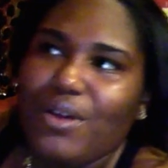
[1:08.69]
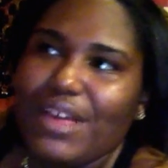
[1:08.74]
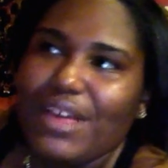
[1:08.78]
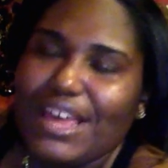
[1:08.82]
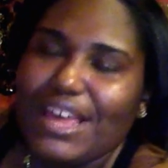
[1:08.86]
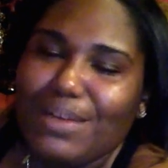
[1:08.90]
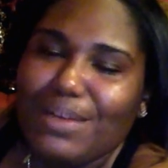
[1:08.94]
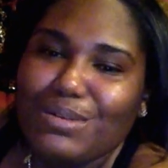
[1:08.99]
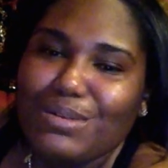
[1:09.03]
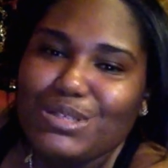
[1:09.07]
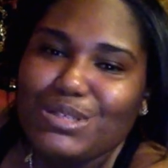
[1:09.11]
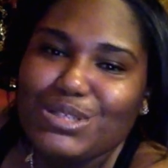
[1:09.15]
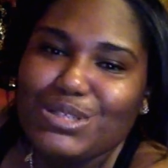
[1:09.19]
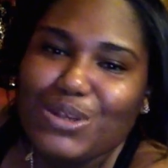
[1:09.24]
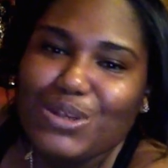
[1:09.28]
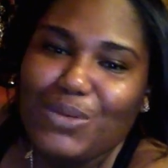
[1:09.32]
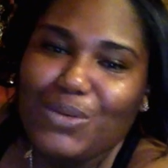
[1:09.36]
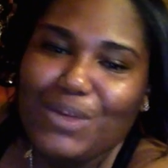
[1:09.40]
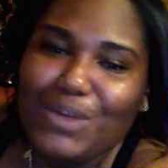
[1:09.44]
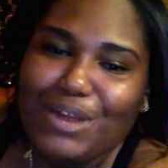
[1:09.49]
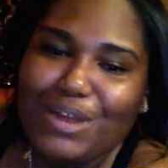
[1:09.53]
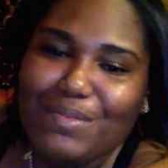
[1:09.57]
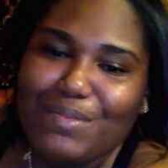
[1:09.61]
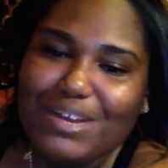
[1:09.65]
It was so
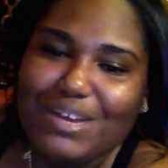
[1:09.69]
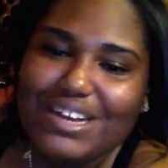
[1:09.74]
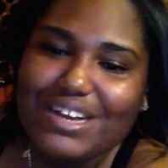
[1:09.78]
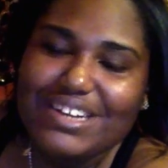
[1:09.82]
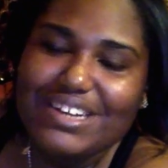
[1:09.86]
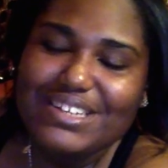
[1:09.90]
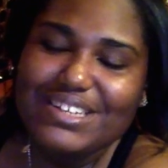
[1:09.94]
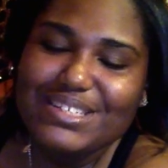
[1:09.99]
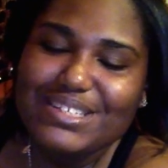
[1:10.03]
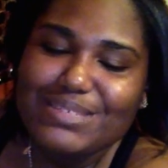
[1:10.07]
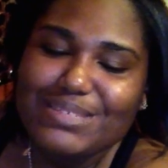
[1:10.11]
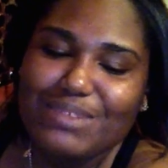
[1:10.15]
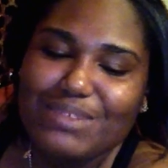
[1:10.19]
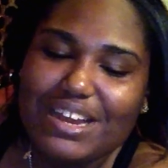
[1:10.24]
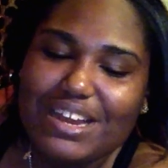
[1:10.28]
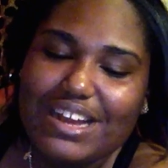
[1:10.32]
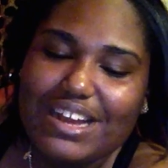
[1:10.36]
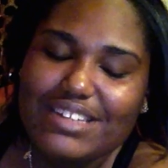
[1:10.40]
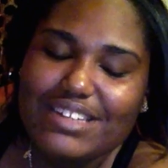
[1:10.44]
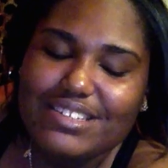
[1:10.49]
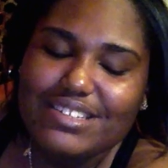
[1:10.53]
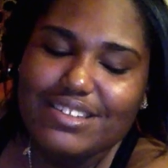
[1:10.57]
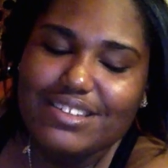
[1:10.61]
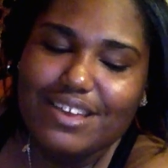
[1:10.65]
weird because when I
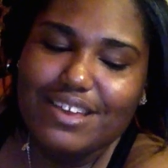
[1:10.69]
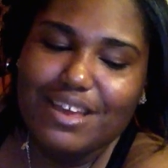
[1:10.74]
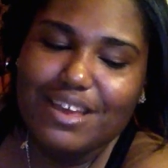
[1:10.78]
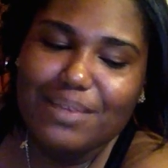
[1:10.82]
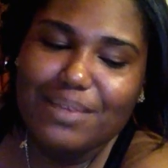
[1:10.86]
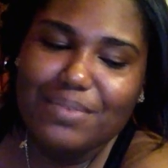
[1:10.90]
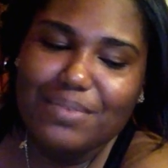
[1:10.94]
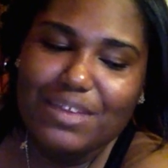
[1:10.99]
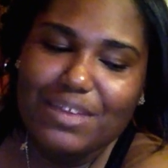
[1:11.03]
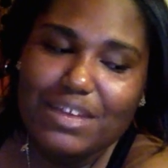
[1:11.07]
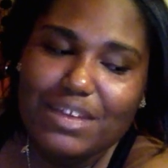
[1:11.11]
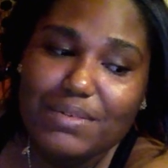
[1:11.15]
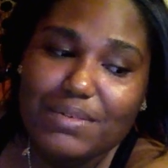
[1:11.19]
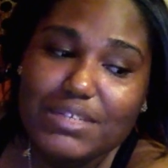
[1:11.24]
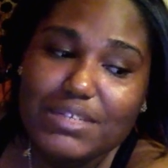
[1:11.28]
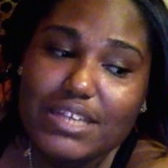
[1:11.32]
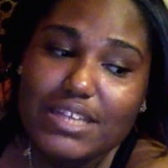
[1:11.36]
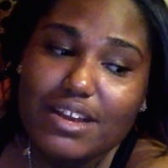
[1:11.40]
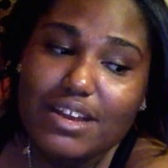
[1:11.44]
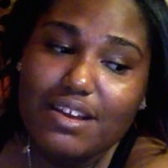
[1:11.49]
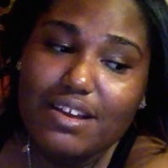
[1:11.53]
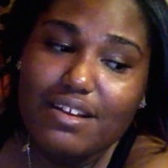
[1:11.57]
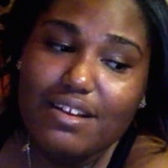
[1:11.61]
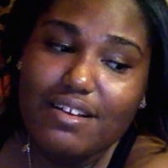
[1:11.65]
got to the camp, it was
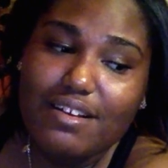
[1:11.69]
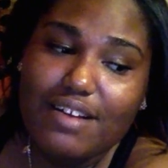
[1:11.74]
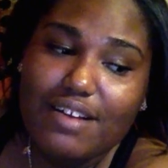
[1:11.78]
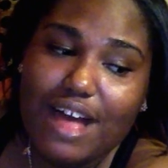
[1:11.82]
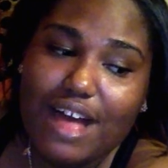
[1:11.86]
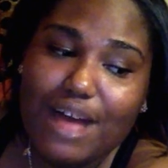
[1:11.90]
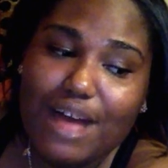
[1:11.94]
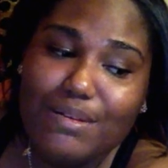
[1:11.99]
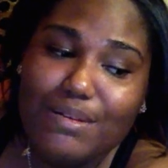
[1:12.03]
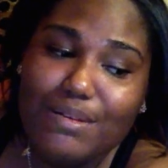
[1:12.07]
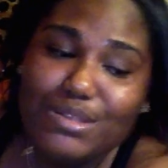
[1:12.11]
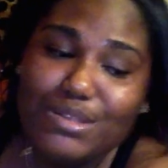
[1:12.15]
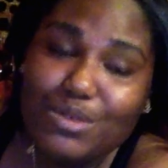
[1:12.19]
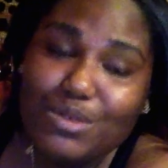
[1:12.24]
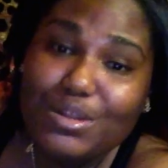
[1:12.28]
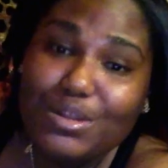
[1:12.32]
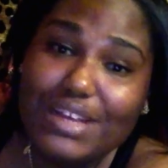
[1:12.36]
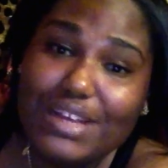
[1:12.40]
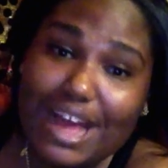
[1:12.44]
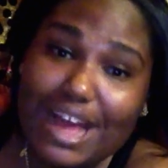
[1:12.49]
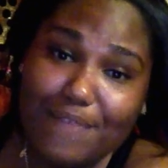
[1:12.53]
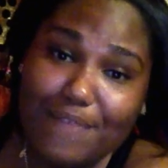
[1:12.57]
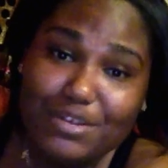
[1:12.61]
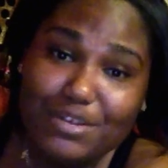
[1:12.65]
like, I was the
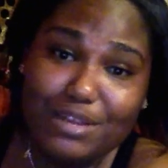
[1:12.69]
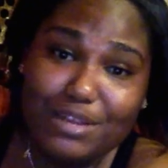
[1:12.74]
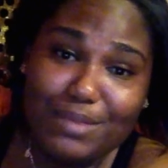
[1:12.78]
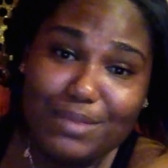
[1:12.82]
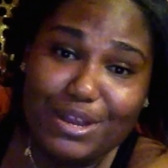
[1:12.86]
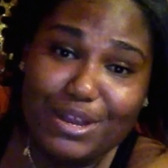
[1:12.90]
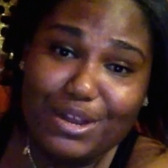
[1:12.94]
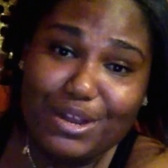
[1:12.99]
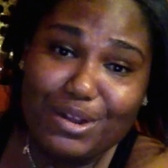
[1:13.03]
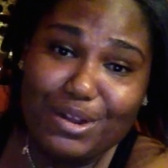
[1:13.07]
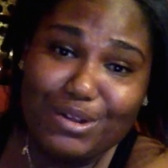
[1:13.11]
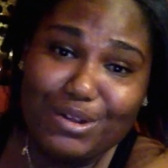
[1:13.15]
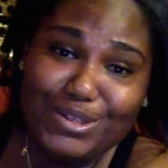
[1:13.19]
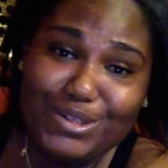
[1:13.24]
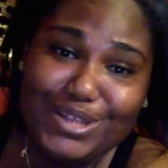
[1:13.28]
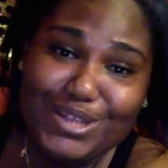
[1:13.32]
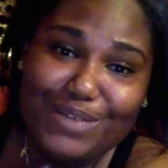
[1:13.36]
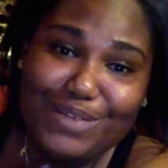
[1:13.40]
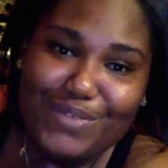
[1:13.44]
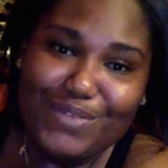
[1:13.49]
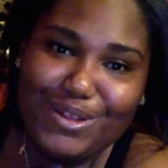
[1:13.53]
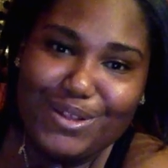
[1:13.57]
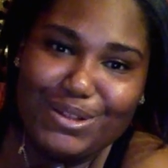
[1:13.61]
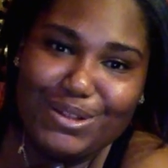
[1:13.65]
only African American girl, so I
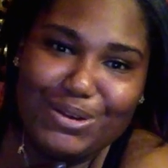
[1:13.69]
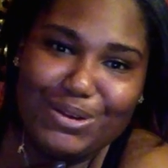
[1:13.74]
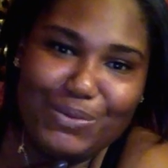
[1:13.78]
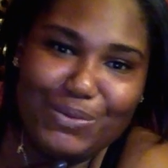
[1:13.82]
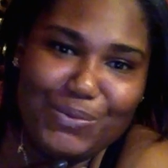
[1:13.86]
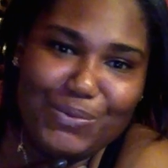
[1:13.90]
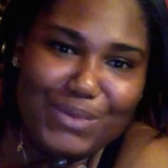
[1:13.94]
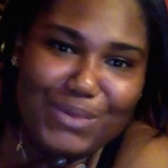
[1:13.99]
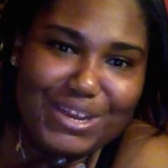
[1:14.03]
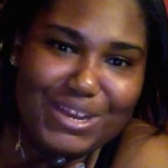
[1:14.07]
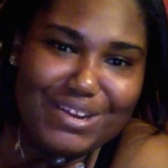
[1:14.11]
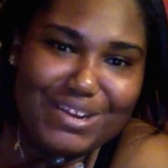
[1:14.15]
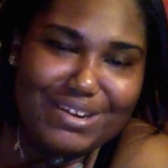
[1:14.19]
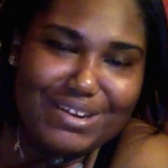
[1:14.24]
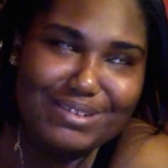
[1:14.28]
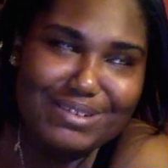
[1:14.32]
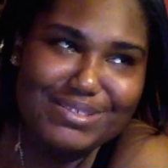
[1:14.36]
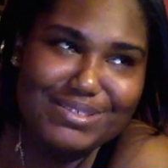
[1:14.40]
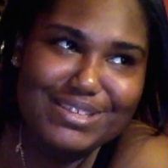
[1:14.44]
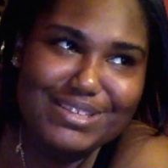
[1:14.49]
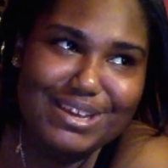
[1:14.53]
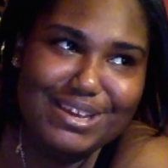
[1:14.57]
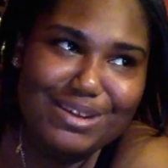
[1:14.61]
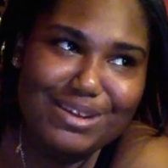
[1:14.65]
felt a little weird. I
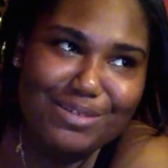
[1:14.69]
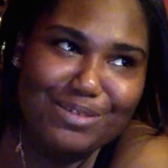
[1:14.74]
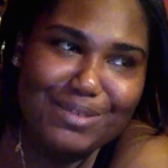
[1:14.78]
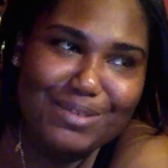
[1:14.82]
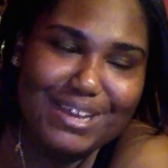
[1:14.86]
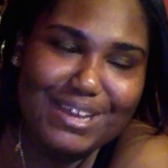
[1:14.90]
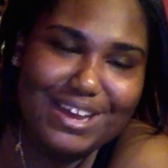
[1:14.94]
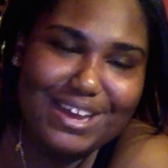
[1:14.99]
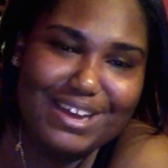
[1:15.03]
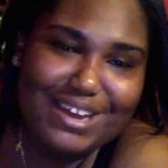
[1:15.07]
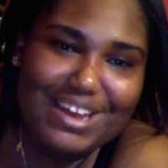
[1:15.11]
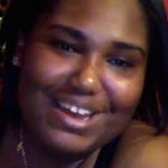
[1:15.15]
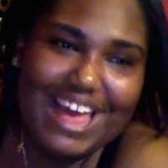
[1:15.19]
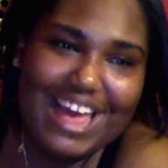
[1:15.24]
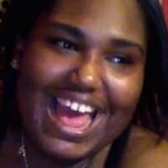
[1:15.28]
was like, oh my god.